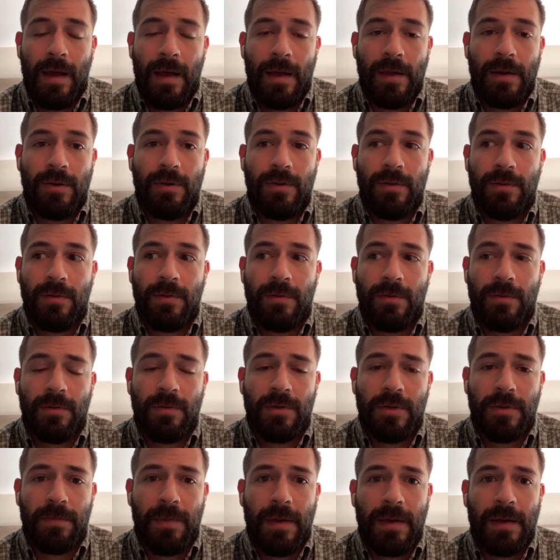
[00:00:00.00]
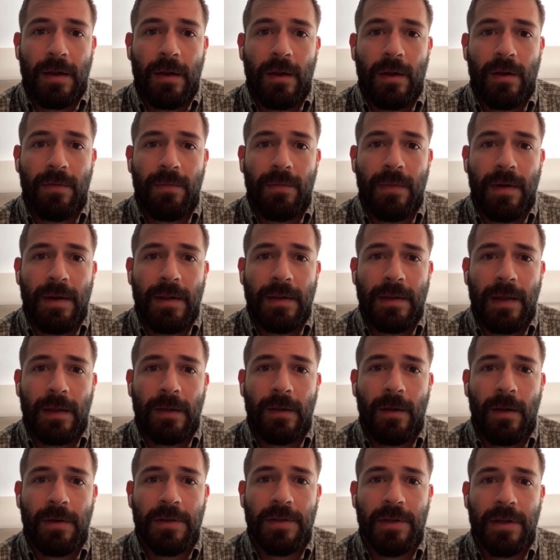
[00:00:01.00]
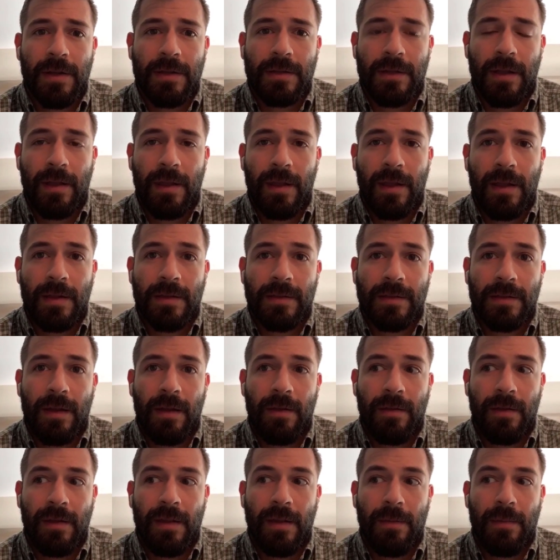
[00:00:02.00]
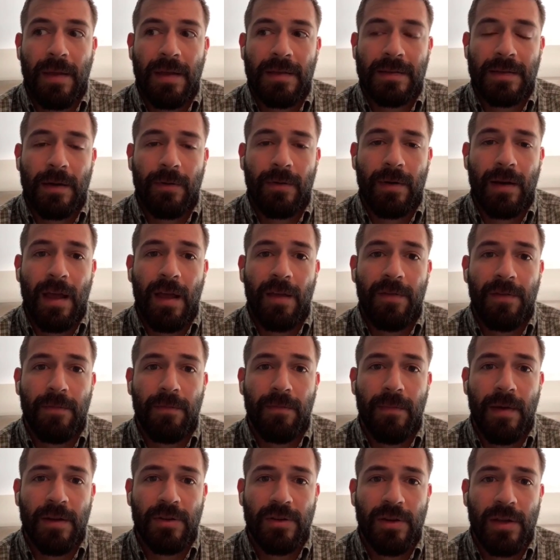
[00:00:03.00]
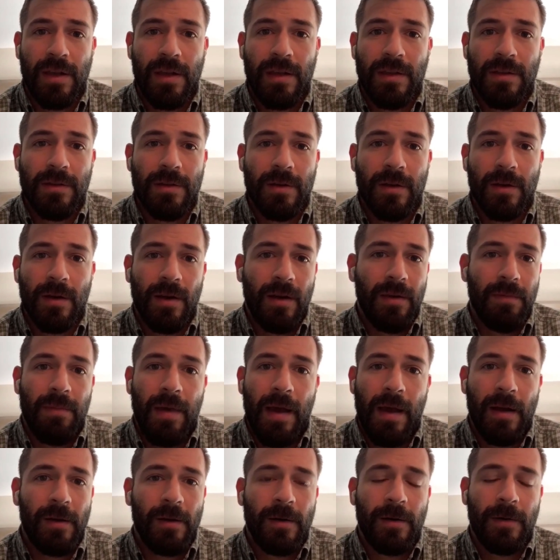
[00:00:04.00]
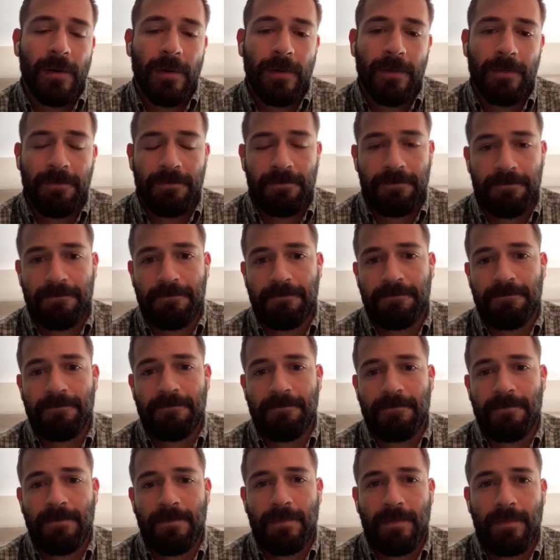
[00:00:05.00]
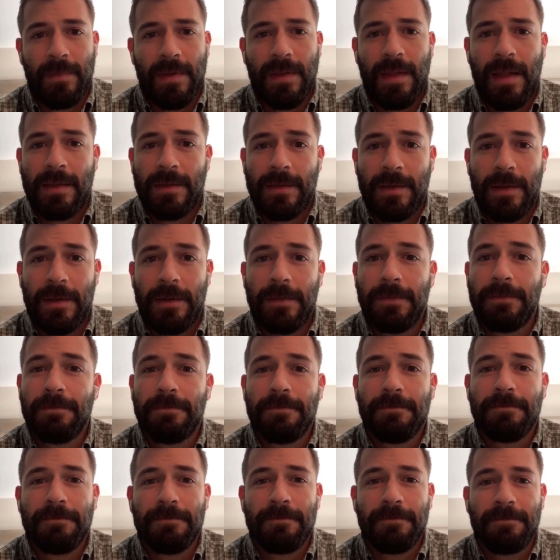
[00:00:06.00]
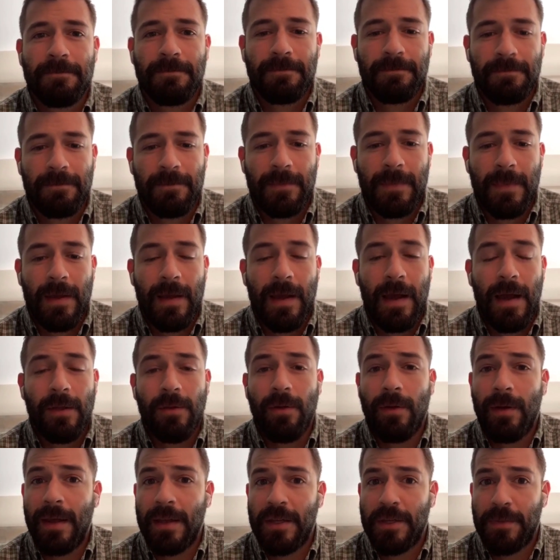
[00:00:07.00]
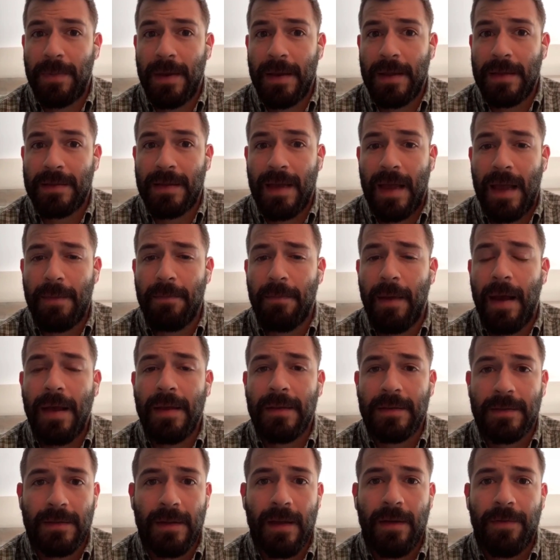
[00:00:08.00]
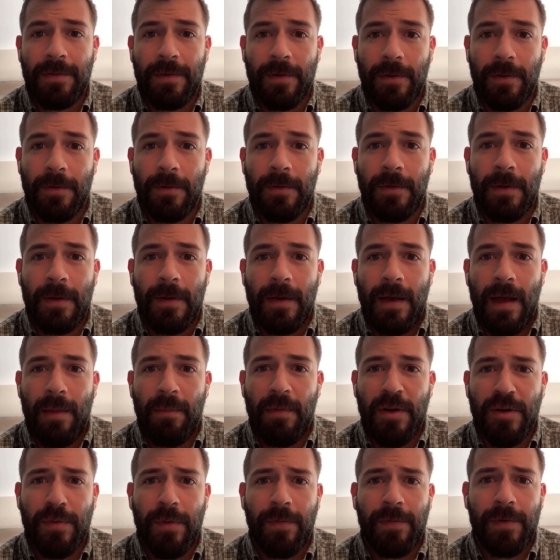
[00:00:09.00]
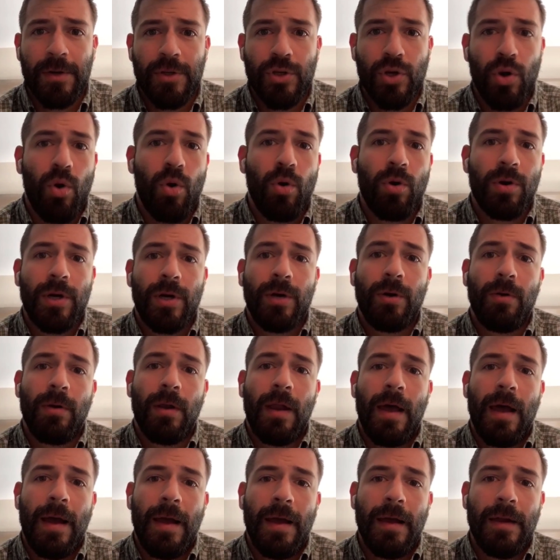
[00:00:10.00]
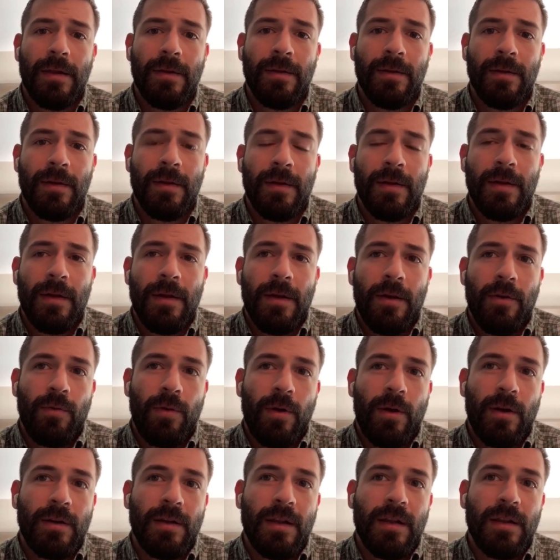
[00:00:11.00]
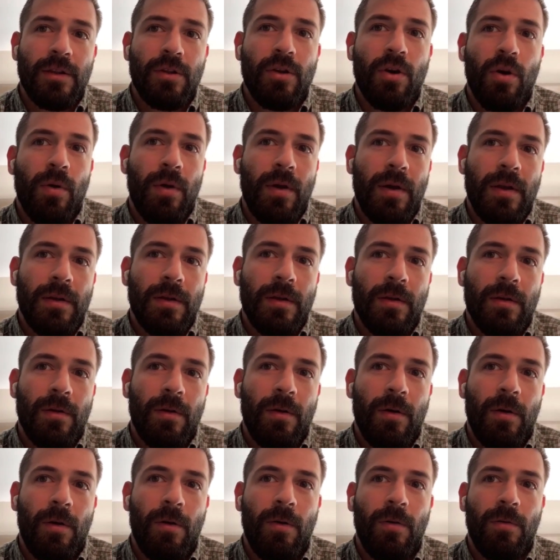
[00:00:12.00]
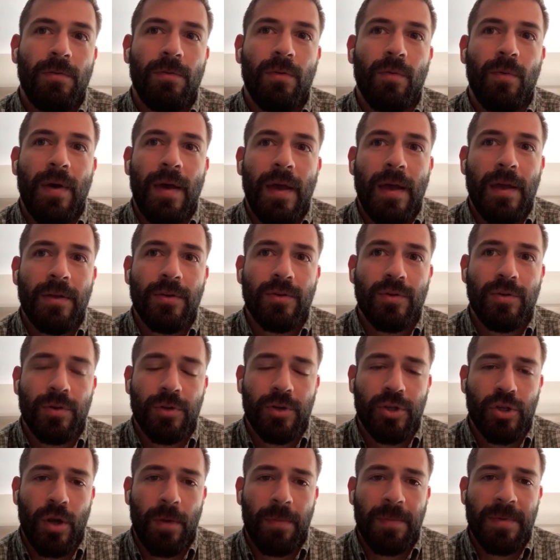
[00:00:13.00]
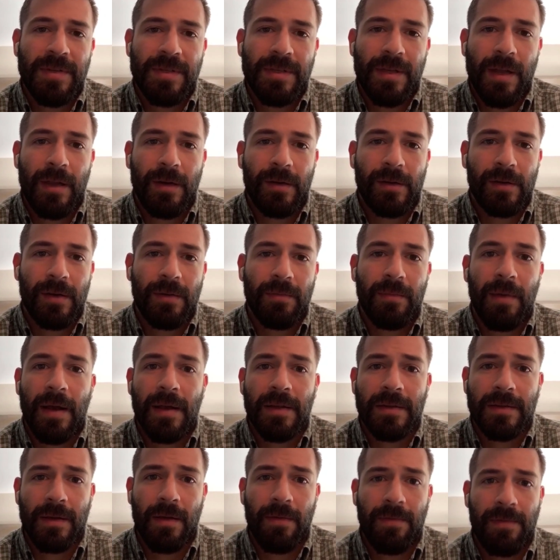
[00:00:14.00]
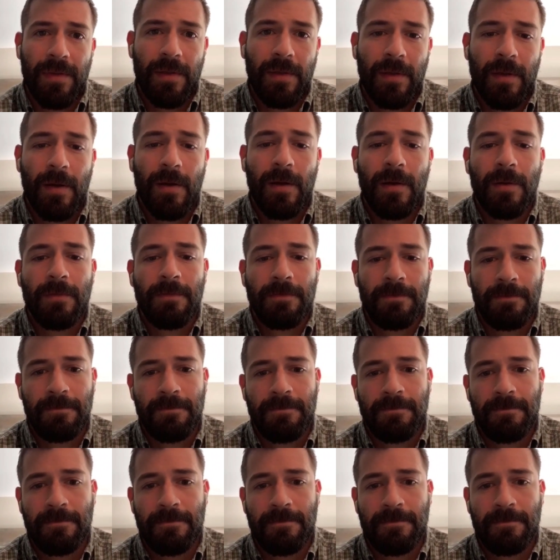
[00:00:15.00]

I do spend a lot of money in technology because I think it's something that makes our life much easier and better. But that's it. I don't like spending time buying stuff though. I much prefer to order online rather than going all the way to a shopping center and buying something there.